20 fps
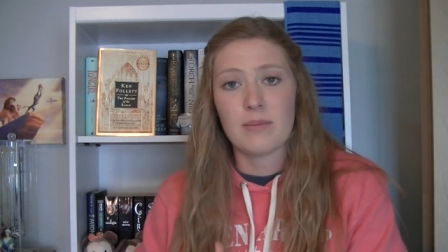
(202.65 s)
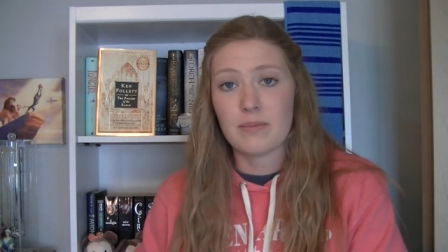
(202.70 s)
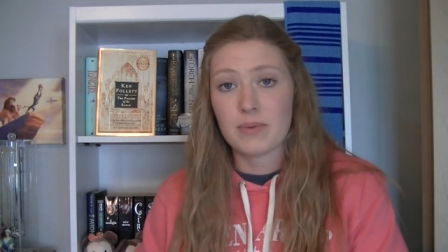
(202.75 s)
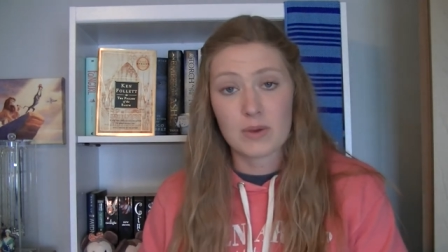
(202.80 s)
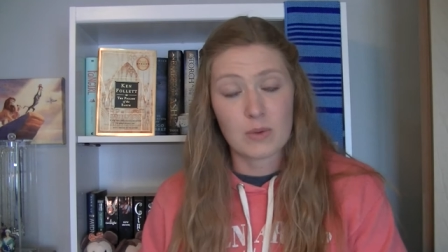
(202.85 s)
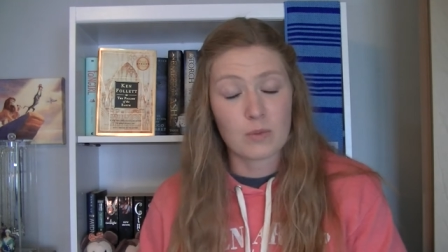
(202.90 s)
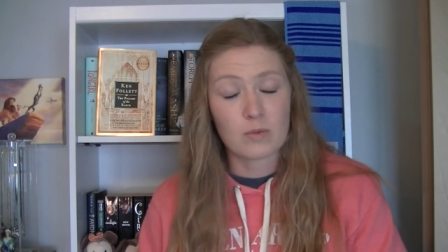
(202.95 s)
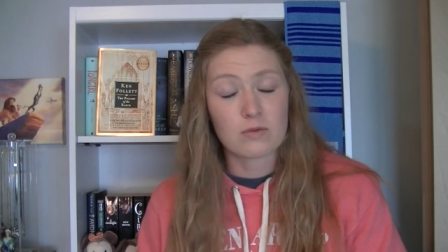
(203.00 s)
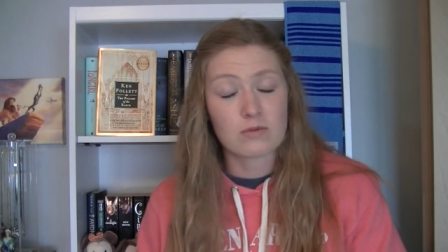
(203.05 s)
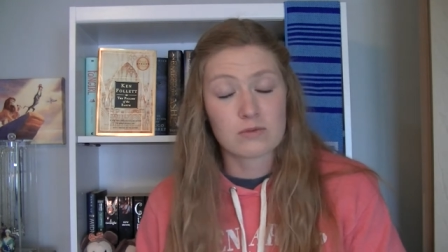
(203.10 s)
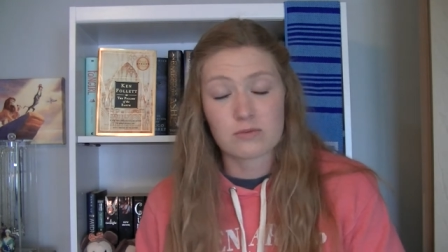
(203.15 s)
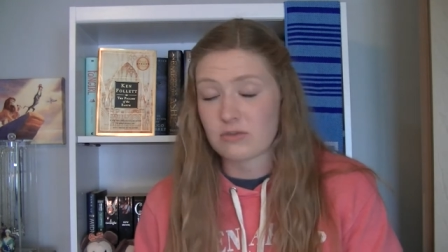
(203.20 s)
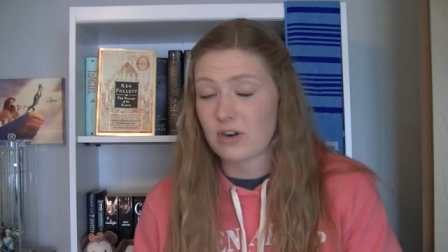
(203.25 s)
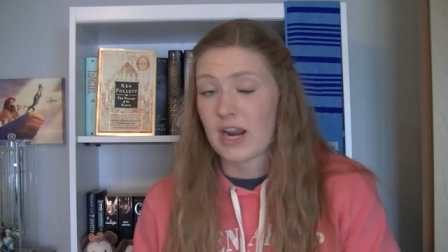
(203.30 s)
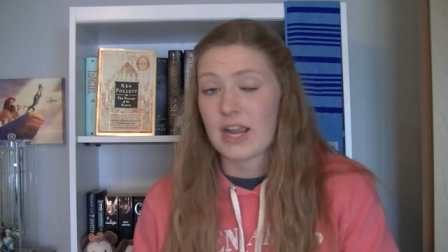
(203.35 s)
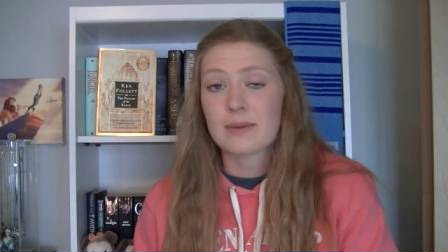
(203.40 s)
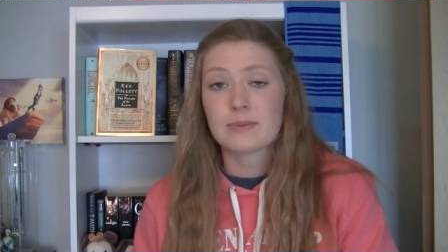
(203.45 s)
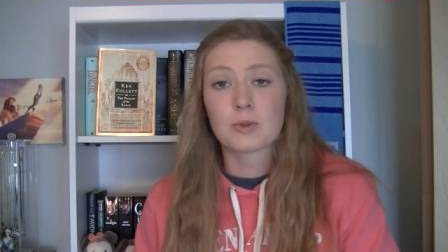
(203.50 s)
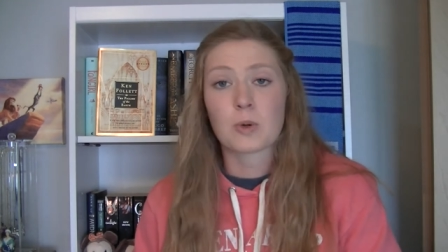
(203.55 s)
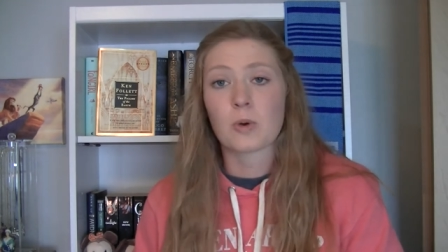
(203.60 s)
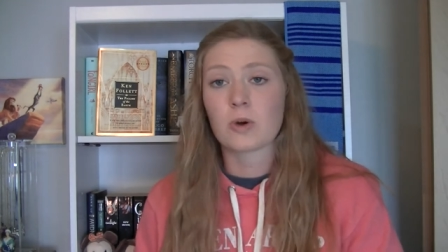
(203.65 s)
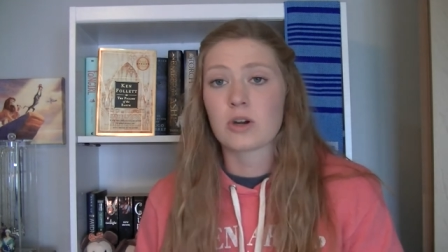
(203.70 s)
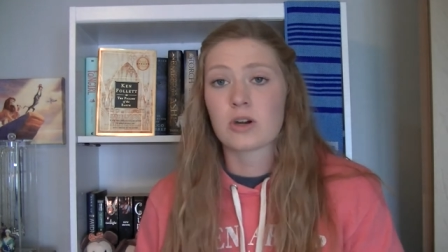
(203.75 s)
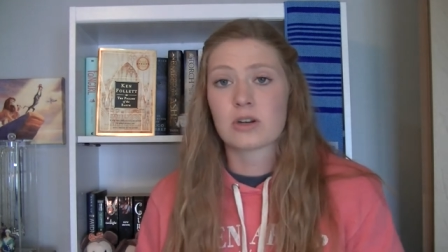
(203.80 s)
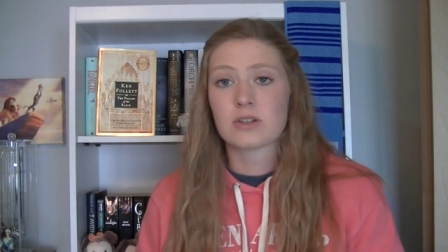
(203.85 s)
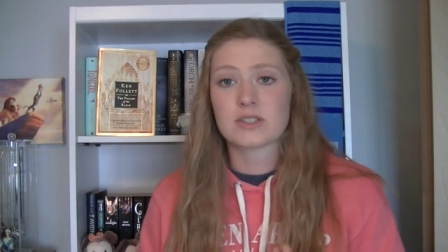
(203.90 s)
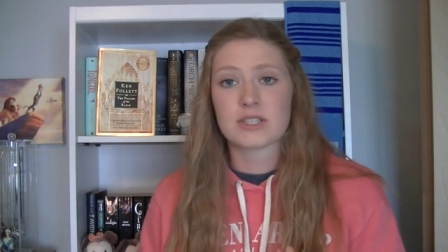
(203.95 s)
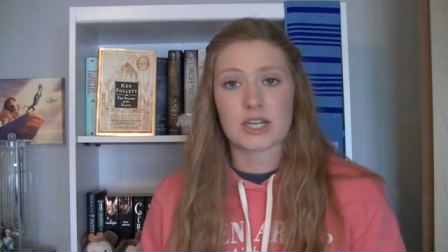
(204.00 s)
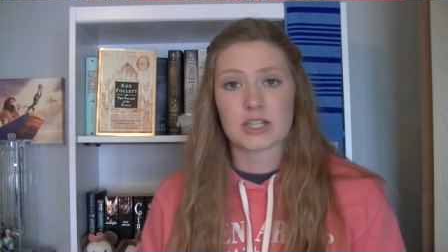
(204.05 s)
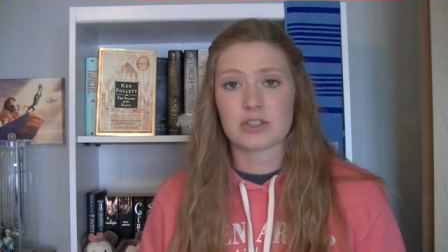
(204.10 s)
be raped
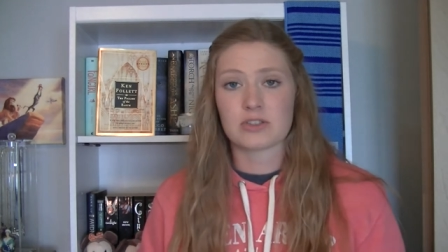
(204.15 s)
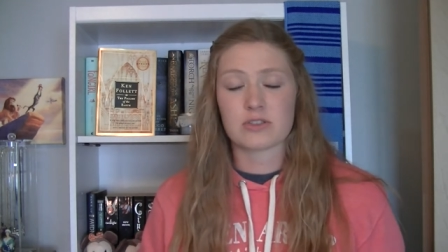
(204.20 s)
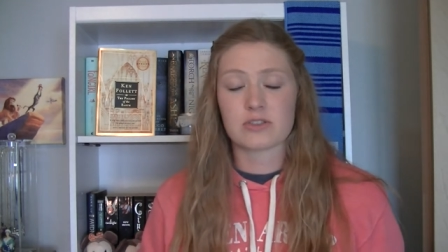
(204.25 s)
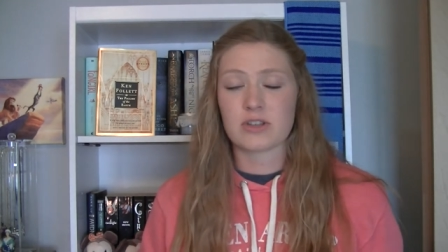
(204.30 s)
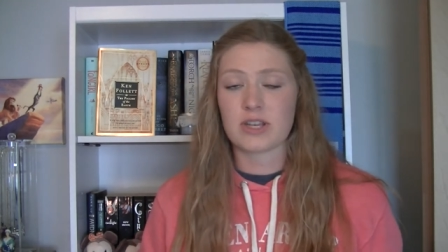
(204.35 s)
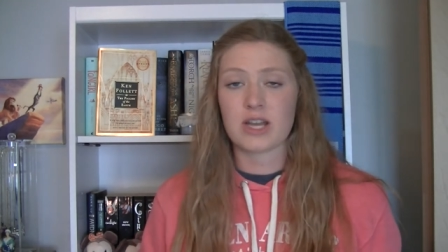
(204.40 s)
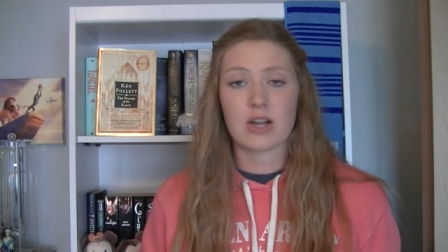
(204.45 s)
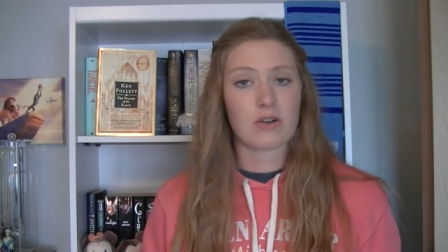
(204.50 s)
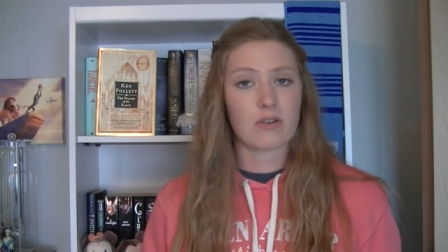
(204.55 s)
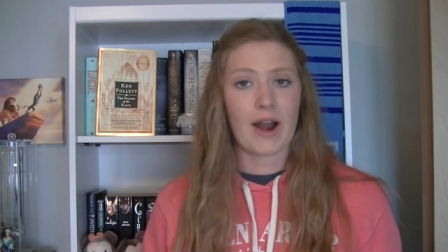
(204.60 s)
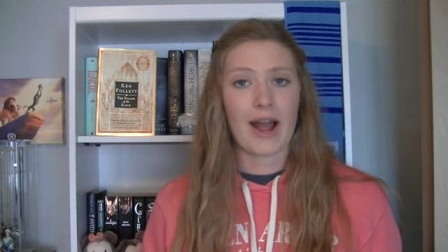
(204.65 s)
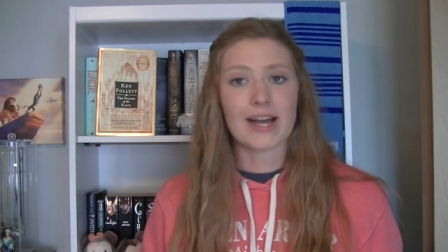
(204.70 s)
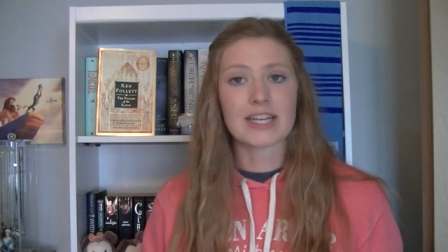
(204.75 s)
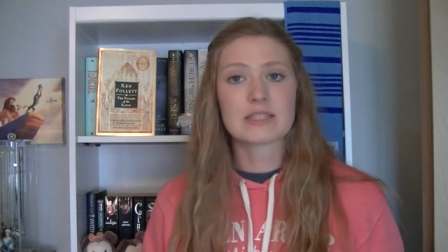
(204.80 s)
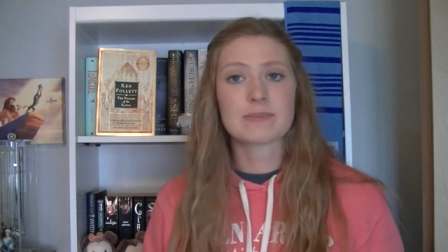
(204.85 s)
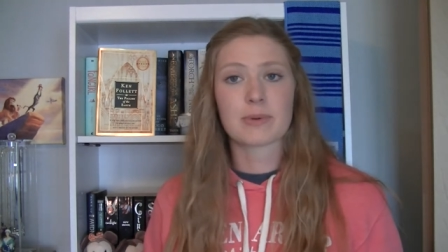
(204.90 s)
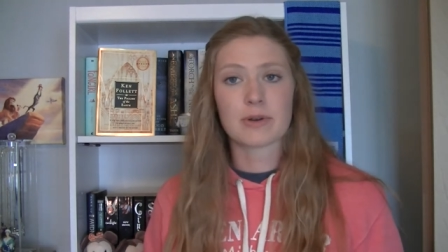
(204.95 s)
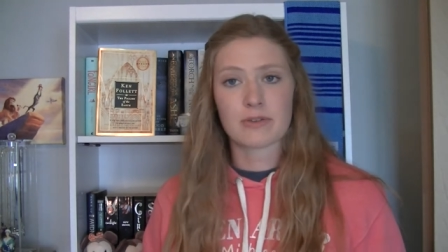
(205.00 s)
or sexually harassed,